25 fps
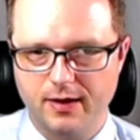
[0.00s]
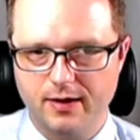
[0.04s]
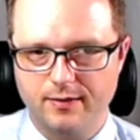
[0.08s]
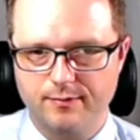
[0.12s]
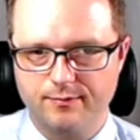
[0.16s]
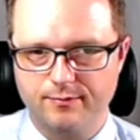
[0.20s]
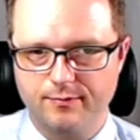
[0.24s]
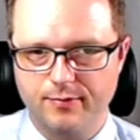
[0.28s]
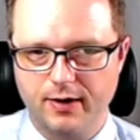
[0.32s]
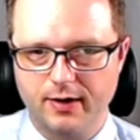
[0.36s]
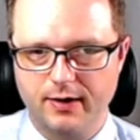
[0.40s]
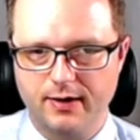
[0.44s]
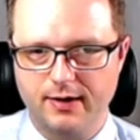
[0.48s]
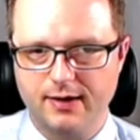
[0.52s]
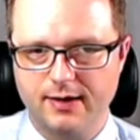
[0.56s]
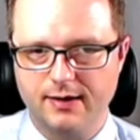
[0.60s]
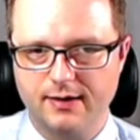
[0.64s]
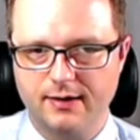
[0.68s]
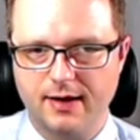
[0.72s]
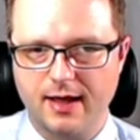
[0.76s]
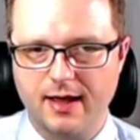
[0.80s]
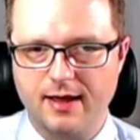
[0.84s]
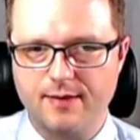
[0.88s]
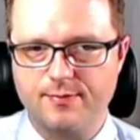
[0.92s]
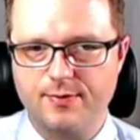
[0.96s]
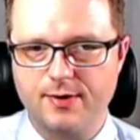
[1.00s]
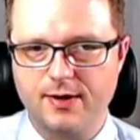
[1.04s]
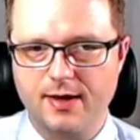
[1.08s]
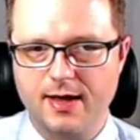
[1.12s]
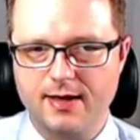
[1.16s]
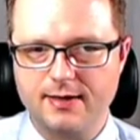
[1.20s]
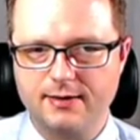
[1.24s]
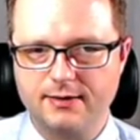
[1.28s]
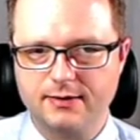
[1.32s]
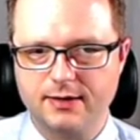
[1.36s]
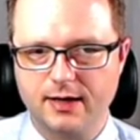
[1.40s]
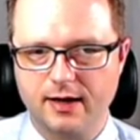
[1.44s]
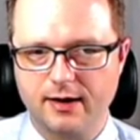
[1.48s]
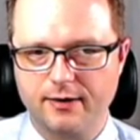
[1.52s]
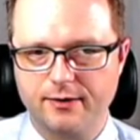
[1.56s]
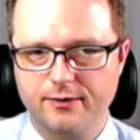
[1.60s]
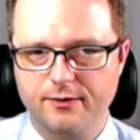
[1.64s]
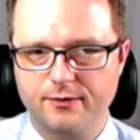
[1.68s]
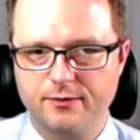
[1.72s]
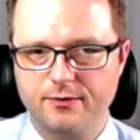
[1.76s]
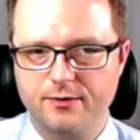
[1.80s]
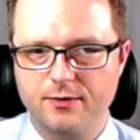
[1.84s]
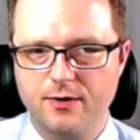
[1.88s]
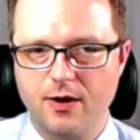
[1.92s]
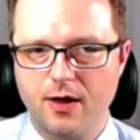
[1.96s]
But in APA style,
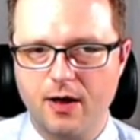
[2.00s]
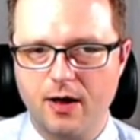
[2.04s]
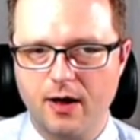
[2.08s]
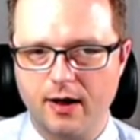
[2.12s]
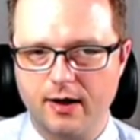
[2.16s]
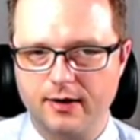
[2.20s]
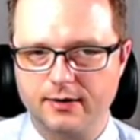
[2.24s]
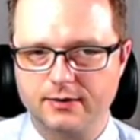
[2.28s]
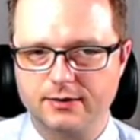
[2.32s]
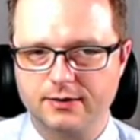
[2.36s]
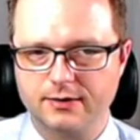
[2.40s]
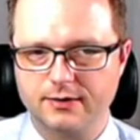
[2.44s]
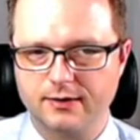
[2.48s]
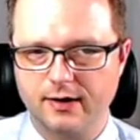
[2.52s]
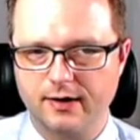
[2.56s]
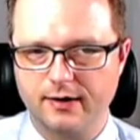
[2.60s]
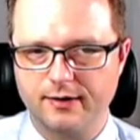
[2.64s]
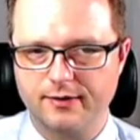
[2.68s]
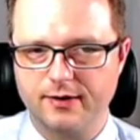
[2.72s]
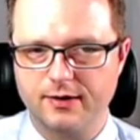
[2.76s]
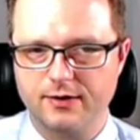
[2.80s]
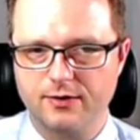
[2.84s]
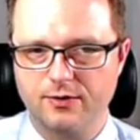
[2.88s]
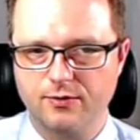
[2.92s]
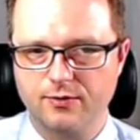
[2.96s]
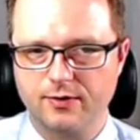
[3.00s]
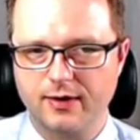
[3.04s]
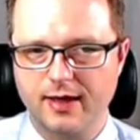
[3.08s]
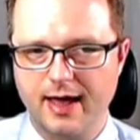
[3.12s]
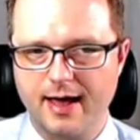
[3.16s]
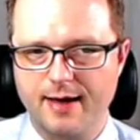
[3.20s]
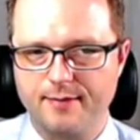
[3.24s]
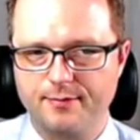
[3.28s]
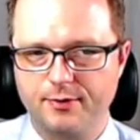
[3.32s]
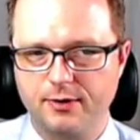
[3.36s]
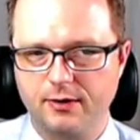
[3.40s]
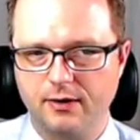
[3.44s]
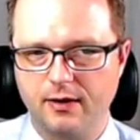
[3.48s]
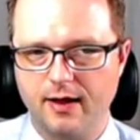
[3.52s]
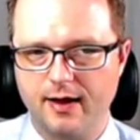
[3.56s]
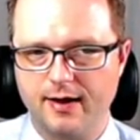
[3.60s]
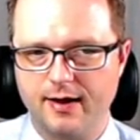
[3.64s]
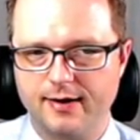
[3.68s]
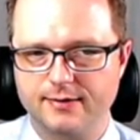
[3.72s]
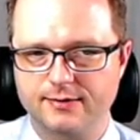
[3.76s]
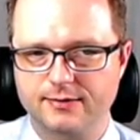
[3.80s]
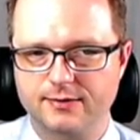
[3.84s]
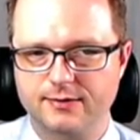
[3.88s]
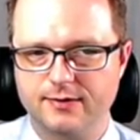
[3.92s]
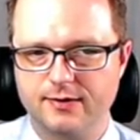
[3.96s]
they're not. They don't
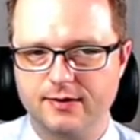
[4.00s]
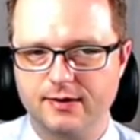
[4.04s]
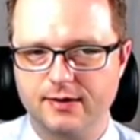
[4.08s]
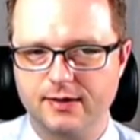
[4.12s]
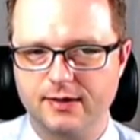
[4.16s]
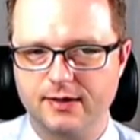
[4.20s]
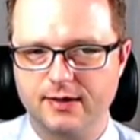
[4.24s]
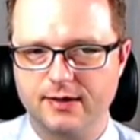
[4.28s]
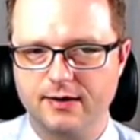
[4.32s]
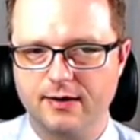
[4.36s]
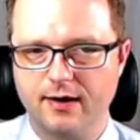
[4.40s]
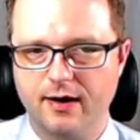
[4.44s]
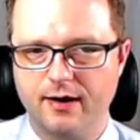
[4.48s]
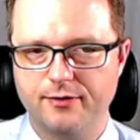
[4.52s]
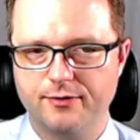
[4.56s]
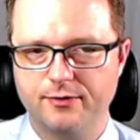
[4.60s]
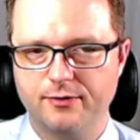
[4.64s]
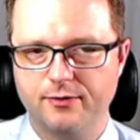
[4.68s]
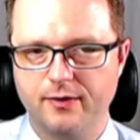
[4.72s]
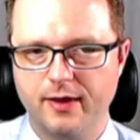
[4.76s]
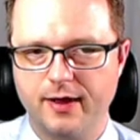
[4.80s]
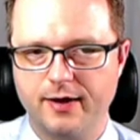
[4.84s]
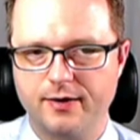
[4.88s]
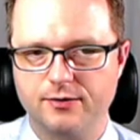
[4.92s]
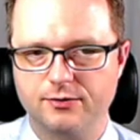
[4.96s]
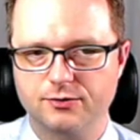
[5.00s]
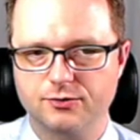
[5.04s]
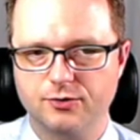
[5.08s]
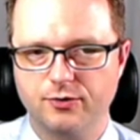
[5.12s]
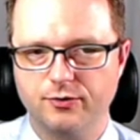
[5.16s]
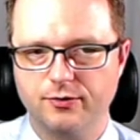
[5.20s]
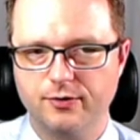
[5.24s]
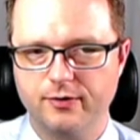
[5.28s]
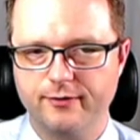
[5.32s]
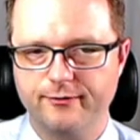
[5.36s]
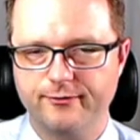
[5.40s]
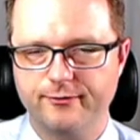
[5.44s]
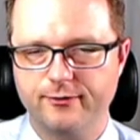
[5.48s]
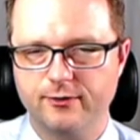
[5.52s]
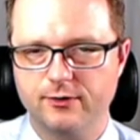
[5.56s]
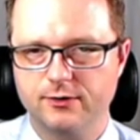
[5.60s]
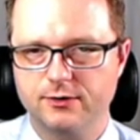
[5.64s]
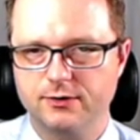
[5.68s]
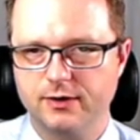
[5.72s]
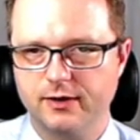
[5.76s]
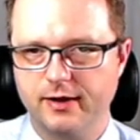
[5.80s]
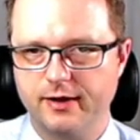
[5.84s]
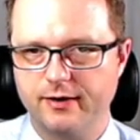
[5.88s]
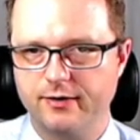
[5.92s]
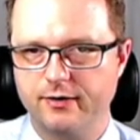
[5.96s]
capitalize the other letters, only the
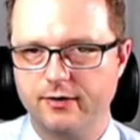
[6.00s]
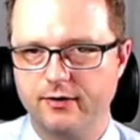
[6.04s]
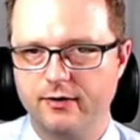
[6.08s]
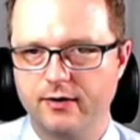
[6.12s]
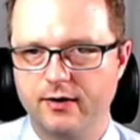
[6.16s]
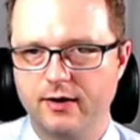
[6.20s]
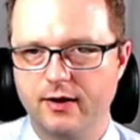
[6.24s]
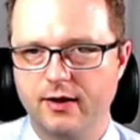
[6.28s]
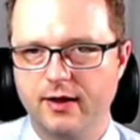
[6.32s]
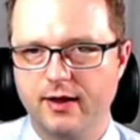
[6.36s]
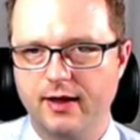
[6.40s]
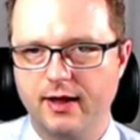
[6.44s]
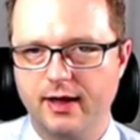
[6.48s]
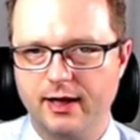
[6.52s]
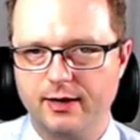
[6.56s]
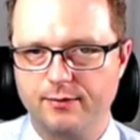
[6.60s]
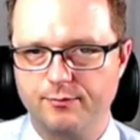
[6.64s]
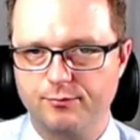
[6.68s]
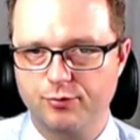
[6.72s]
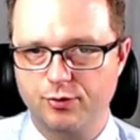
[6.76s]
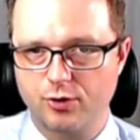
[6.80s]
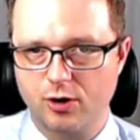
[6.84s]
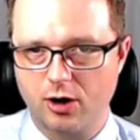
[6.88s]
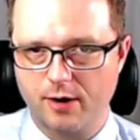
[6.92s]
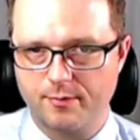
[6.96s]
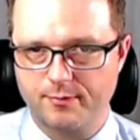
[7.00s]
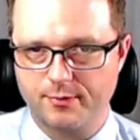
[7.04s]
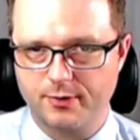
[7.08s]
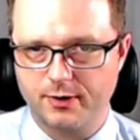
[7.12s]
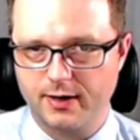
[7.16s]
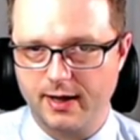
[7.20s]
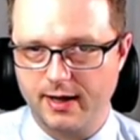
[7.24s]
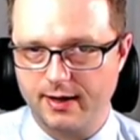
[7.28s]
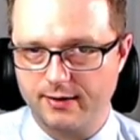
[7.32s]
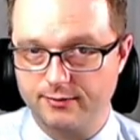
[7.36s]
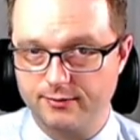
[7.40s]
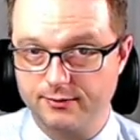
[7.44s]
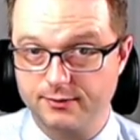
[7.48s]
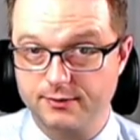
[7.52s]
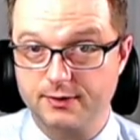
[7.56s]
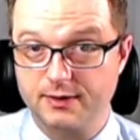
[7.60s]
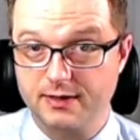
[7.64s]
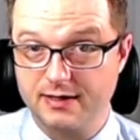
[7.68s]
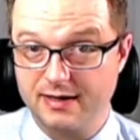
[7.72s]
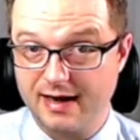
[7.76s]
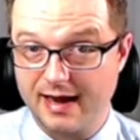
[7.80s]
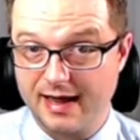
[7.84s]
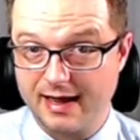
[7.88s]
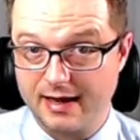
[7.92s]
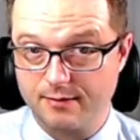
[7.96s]
first letter and proper nouns,
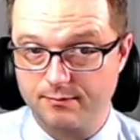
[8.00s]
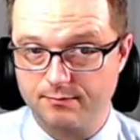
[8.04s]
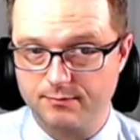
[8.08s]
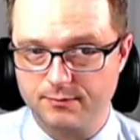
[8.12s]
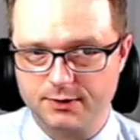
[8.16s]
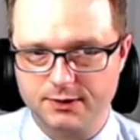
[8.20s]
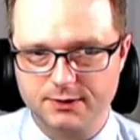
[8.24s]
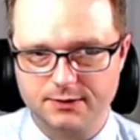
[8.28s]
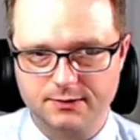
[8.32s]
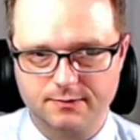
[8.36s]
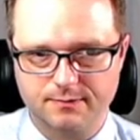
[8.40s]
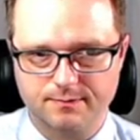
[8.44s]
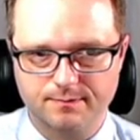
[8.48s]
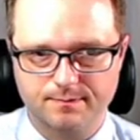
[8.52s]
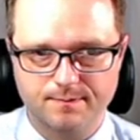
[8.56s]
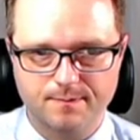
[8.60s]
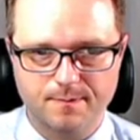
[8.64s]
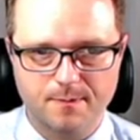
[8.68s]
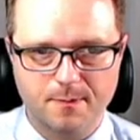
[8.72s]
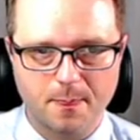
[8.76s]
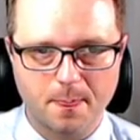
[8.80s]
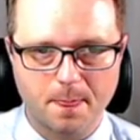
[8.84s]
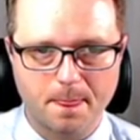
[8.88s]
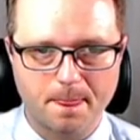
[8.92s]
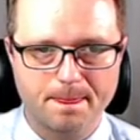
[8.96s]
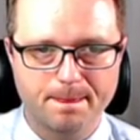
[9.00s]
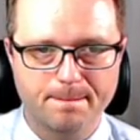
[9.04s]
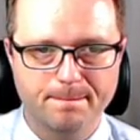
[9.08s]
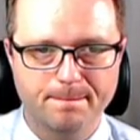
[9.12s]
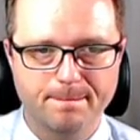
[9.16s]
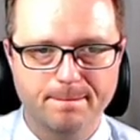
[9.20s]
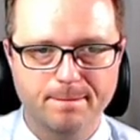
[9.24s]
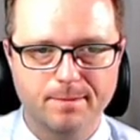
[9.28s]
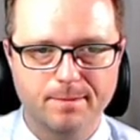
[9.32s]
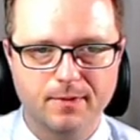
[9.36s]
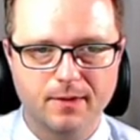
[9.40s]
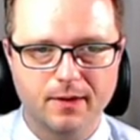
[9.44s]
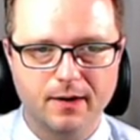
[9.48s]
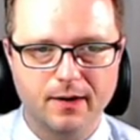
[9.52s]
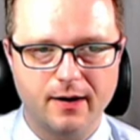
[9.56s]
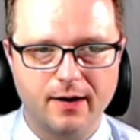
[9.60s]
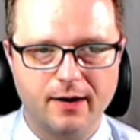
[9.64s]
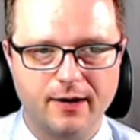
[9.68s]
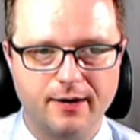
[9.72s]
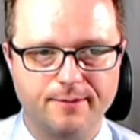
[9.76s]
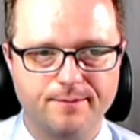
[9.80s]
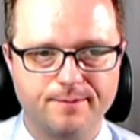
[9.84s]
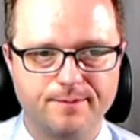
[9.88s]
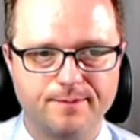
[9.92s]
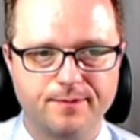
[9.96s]
names.
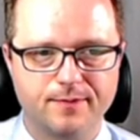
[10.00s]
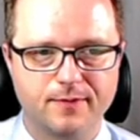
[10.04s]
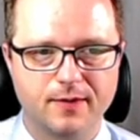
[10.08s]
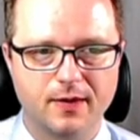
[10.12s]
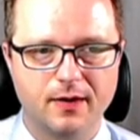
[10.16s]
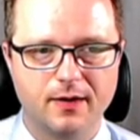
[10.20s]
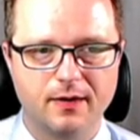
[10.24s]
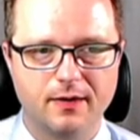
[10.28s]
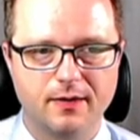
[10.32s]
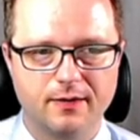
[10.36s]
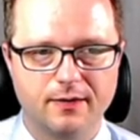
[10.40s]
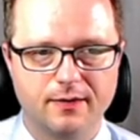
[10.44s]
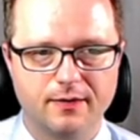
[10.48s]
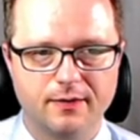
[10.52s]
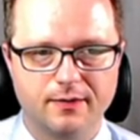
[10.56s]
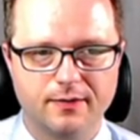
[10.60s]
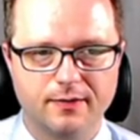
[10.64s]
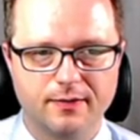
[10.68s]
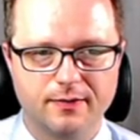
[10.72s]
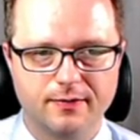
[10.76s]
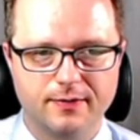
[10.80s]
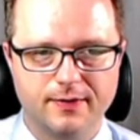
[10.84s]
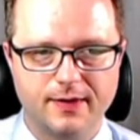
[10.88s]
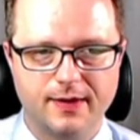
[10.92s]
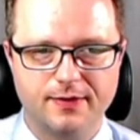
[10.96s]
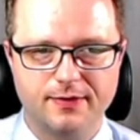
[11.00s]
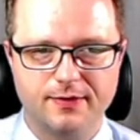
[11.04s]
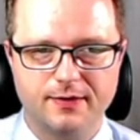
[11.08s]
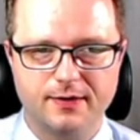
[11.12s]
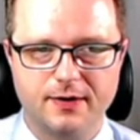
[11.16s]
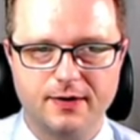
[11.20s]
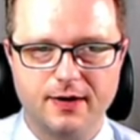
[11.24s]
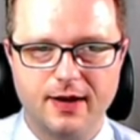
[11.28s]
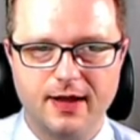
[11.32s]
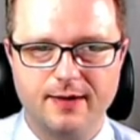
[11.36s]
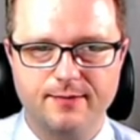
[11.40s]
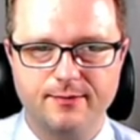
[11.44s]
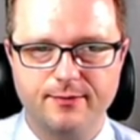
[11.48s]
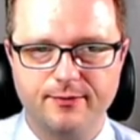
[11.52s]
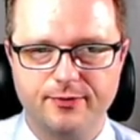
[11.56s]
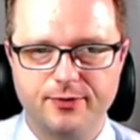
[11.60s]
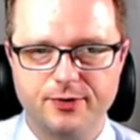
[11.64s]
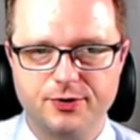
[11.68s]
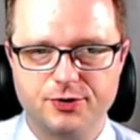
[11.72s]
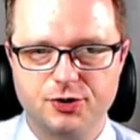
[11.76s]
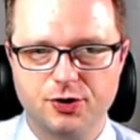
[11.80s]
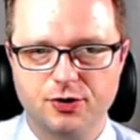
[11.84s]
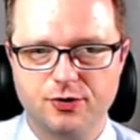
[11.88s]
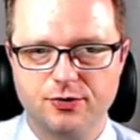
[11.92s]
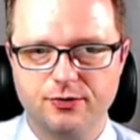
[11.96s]
Then the name of the
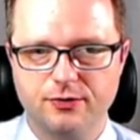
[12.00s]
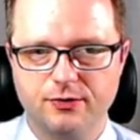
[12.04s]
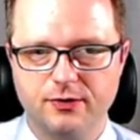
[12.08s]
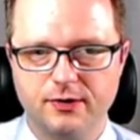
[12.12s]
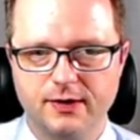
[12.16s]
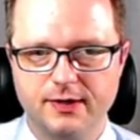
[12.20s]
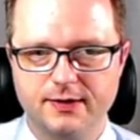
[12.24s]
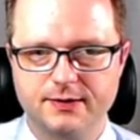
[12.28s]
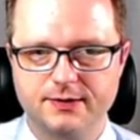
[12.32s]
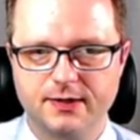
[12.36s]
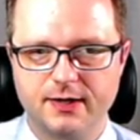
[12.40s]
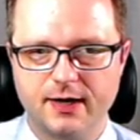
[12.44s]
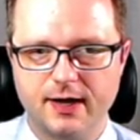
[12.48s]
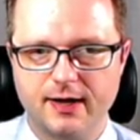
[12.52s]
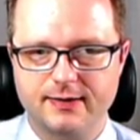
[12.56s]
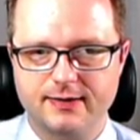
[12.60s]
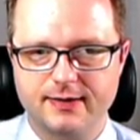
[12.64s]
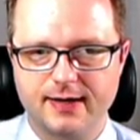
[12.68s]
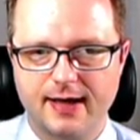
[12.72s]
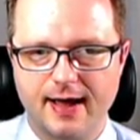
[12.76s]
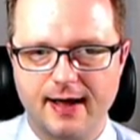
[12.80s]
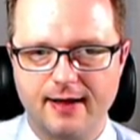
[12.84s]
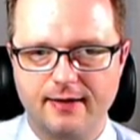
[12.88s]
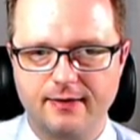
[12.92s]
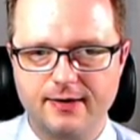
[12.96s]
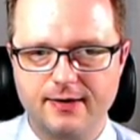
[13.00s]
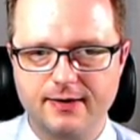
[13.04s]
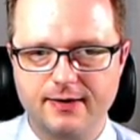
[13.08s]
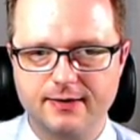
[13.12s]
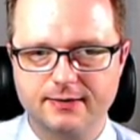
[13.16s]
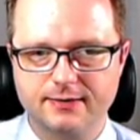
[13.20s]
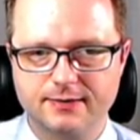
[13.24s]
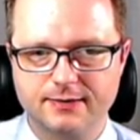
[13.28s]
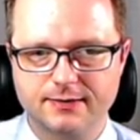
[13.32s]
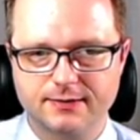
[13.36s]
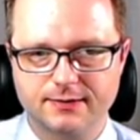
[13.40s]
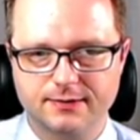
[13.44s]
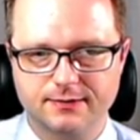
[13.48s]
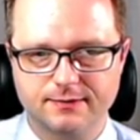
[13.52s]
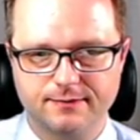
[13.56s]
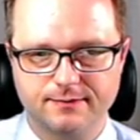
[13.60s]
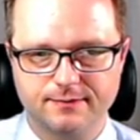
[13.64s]
journal is in italics.